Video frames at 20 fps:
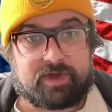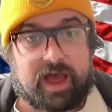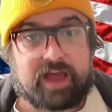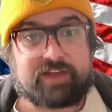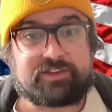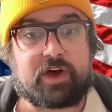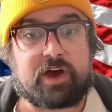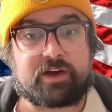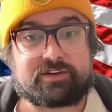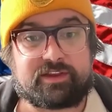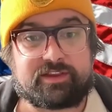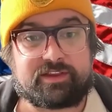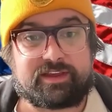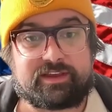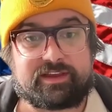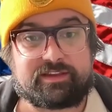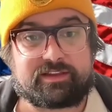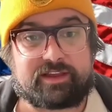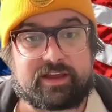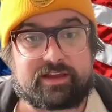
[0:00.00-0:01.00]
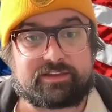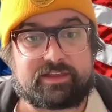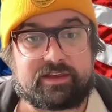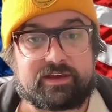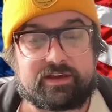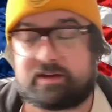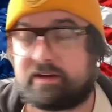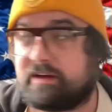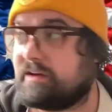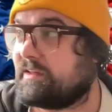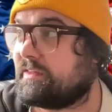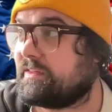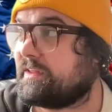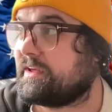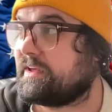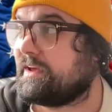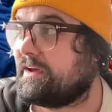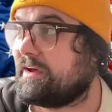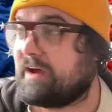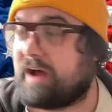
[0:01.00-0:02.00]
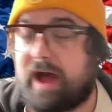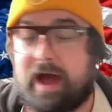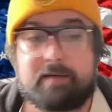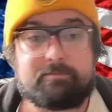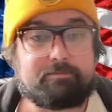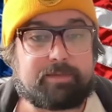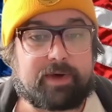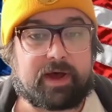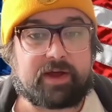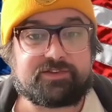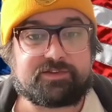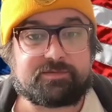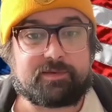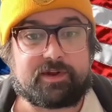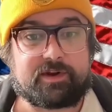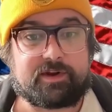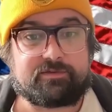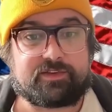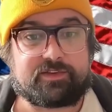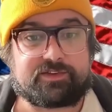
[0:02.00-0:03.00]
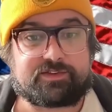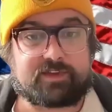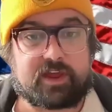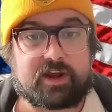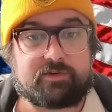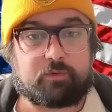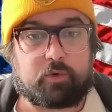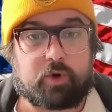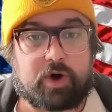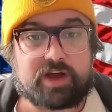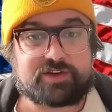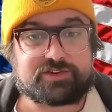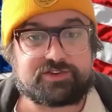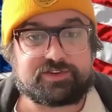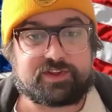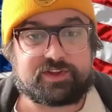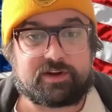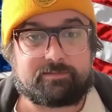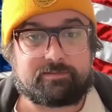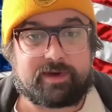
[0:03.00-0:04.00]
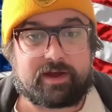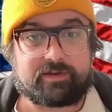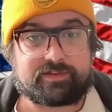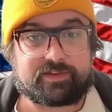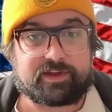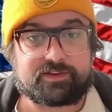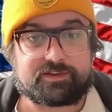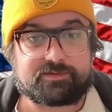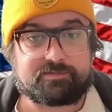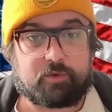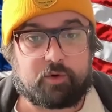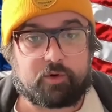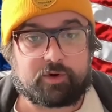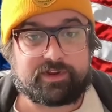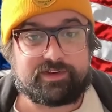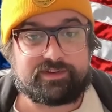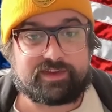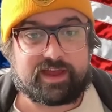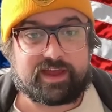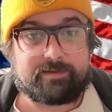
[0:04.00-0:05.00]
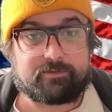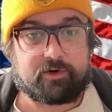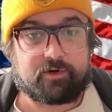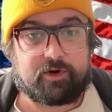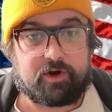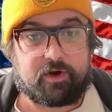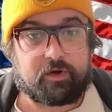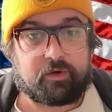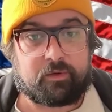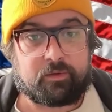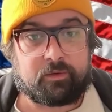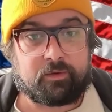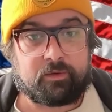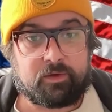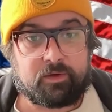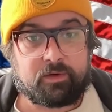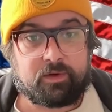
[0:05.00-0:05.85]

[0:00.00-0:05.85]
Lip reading: I talked to the ombudsman of the state of Washington about this, Morgan Damerow.